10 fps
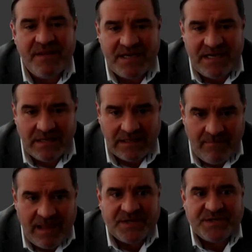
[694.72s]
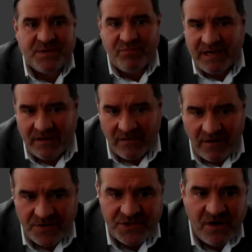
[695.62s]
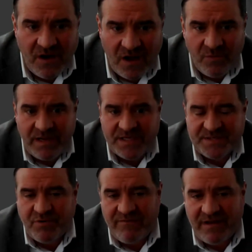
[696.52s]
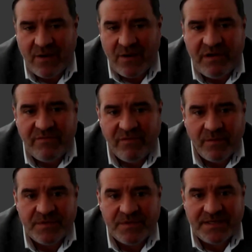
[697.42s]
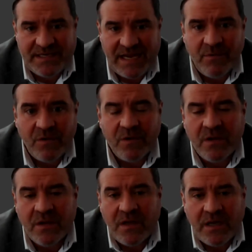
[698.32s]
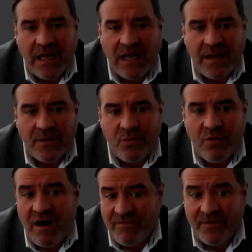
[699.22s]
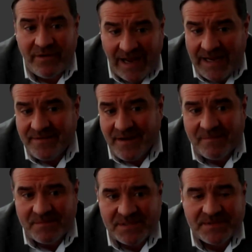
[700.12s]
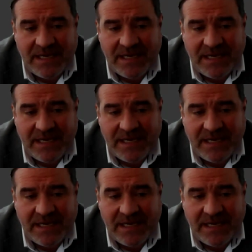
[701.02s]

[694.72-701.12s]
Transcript: the deal, I managed to bring in a large Chicago-based private equity firm to the table, who offered 8 times.